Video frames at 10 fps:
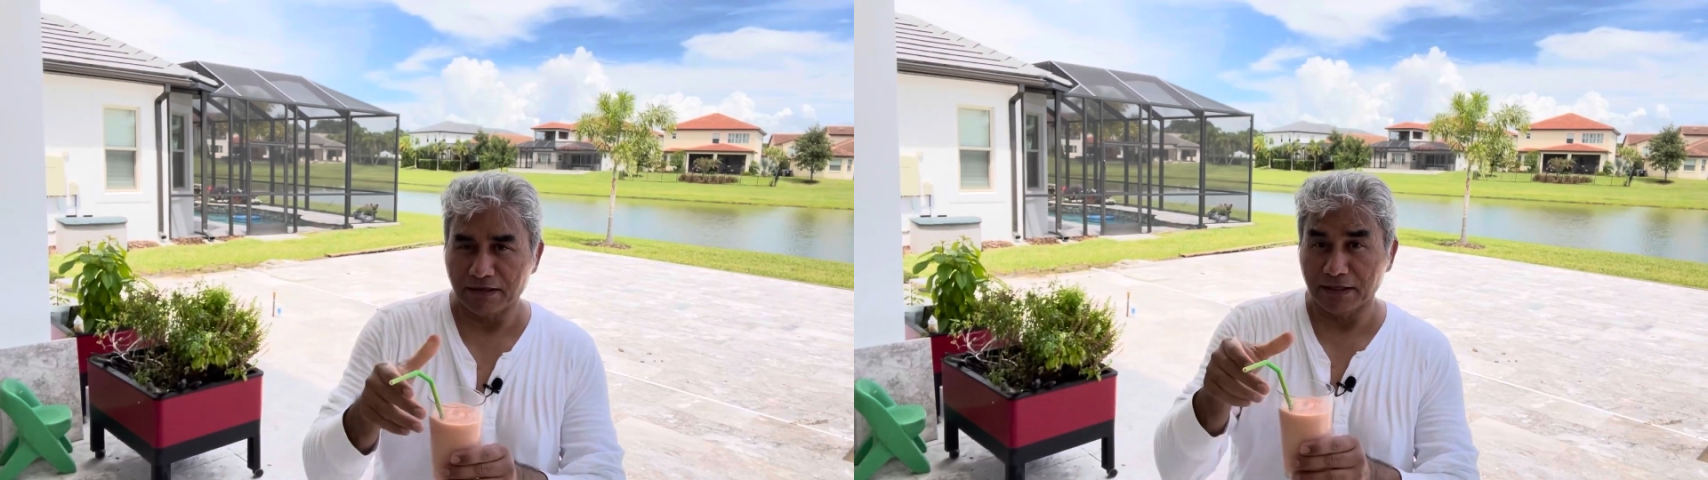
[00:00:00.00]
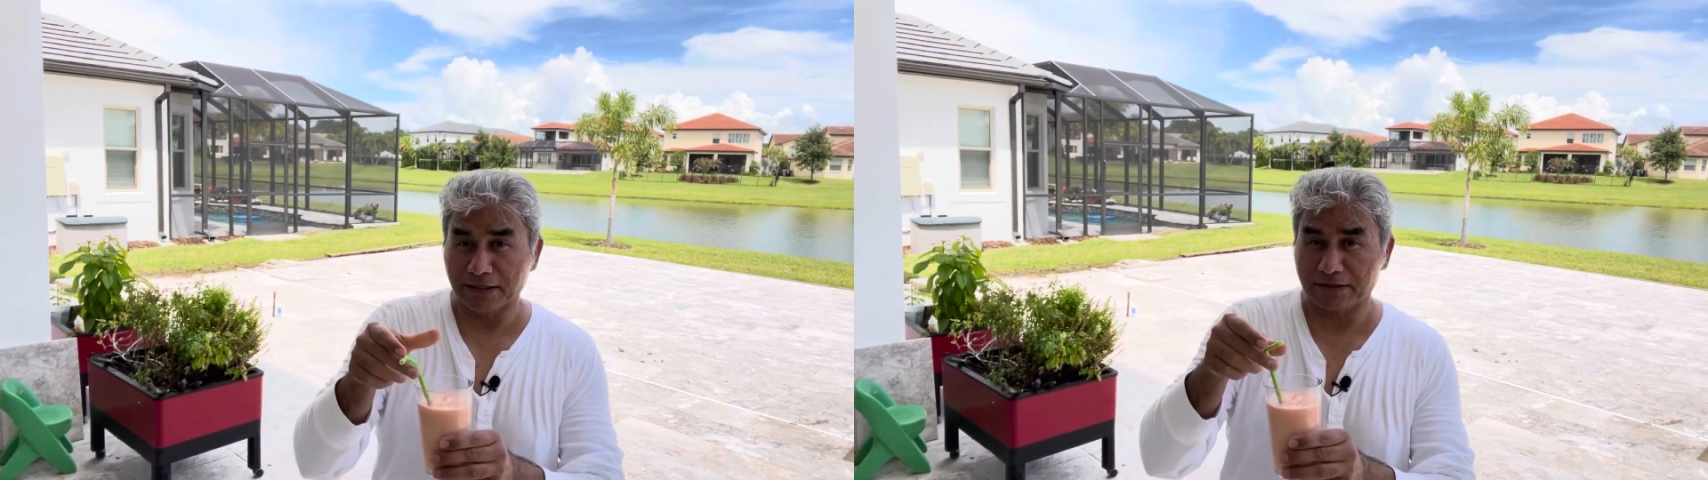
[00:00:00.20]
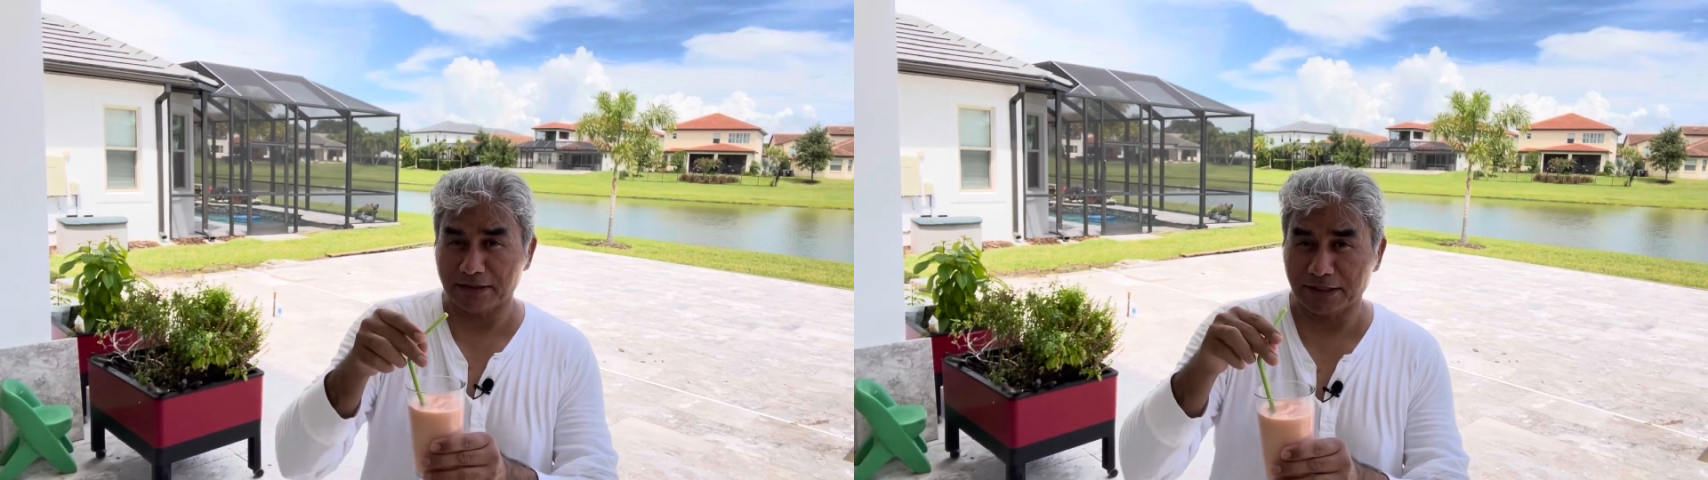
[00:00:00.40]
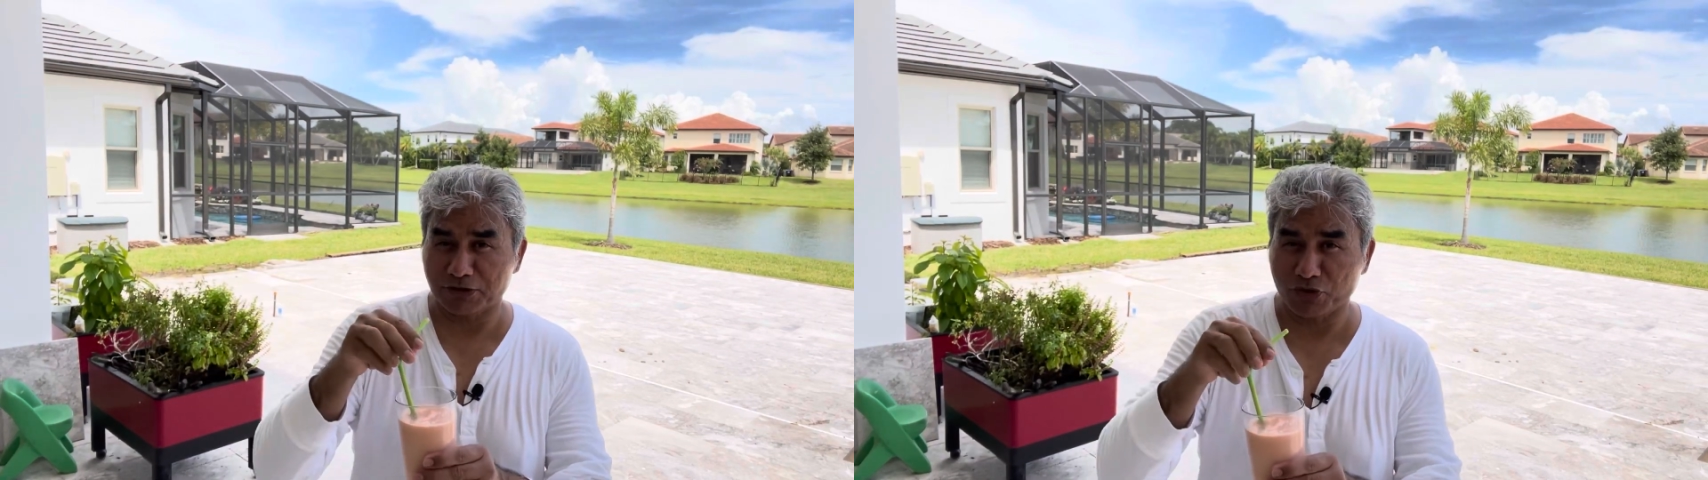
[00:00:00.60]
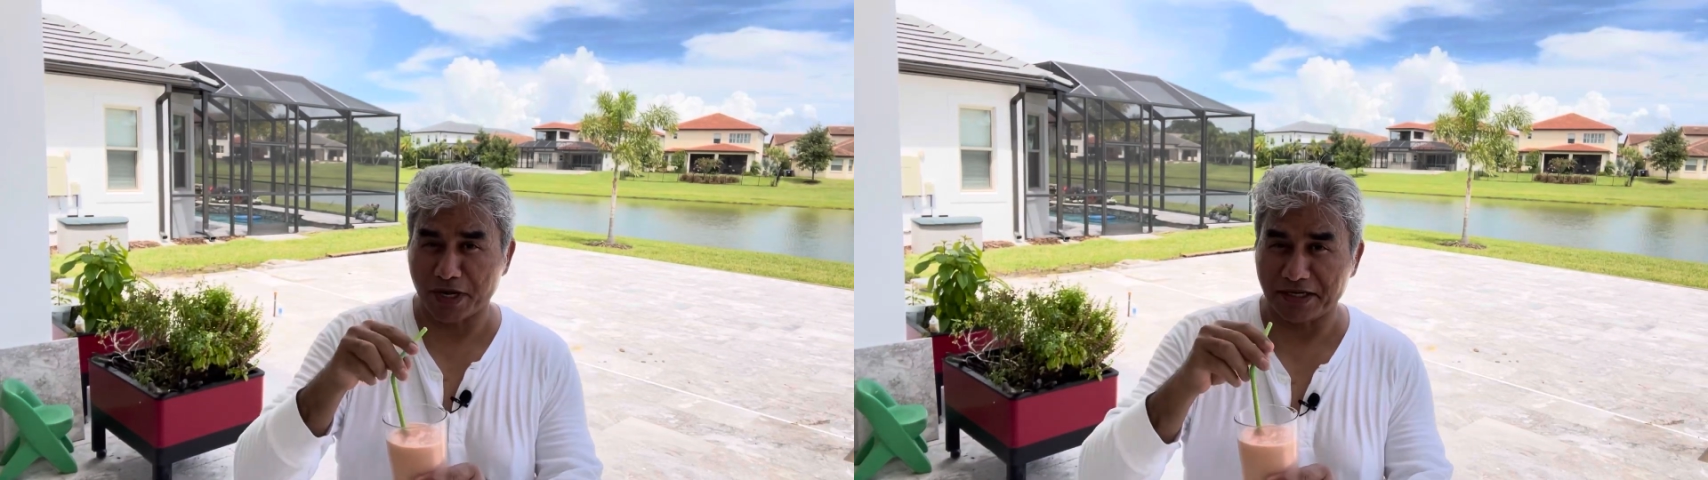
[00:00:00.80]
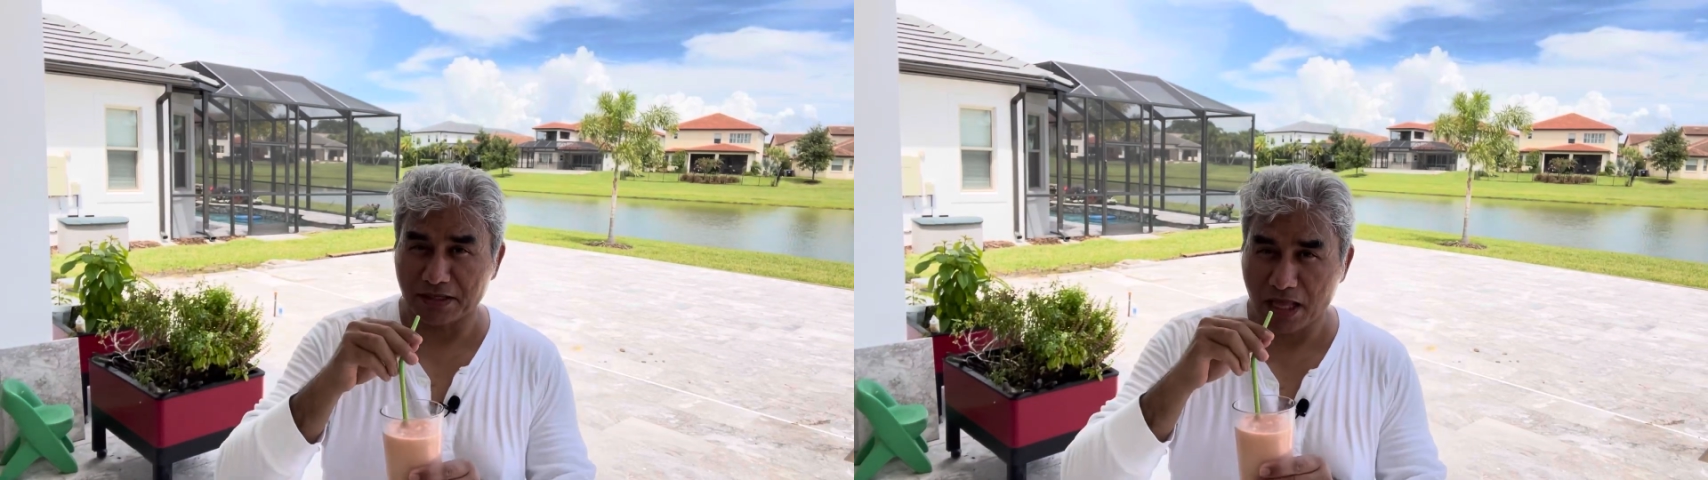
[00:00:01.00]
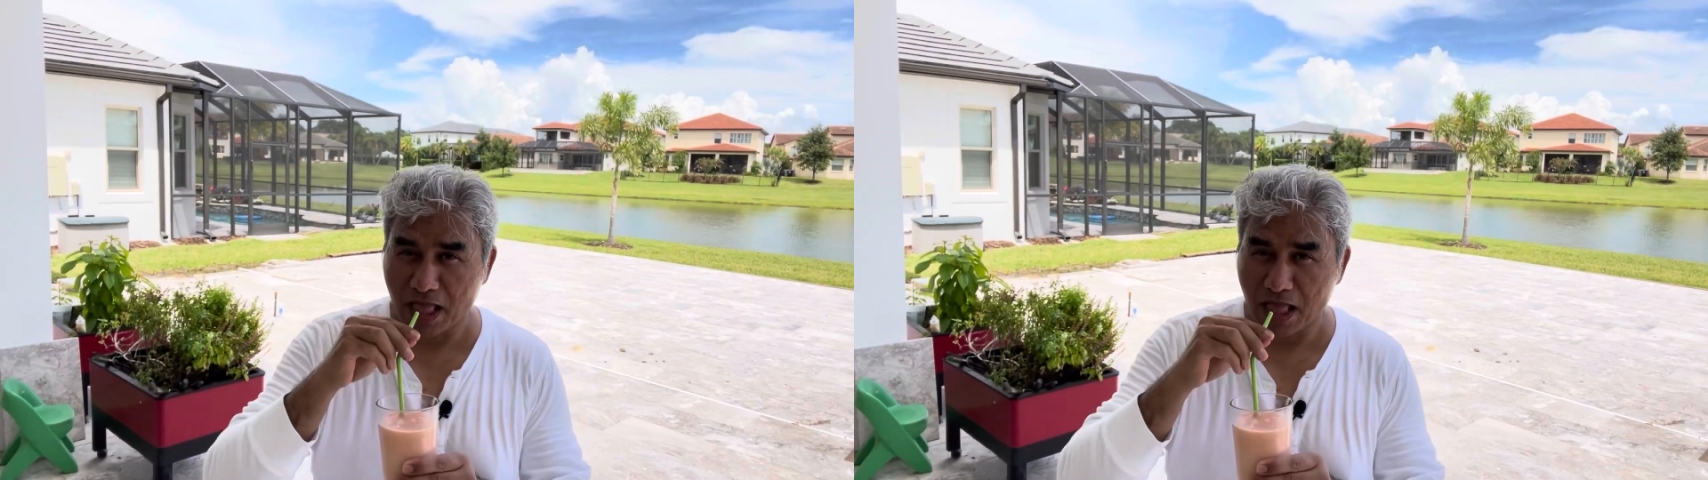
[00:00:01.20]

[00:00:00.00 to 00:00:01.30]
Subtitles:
Let's try it.